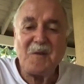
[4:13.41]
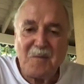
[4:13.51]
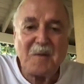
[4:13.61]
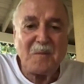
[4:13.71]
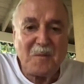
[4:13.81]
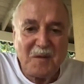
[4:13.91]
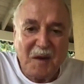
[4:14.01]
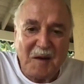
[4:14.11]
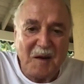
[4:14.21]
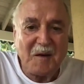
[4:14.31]
mums
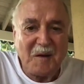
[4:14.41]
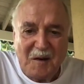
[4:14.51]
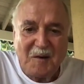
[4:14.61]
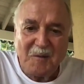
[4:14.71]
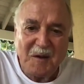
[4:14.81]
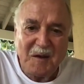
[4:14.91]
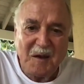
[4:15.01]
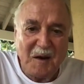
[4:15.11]
getting dinner ready.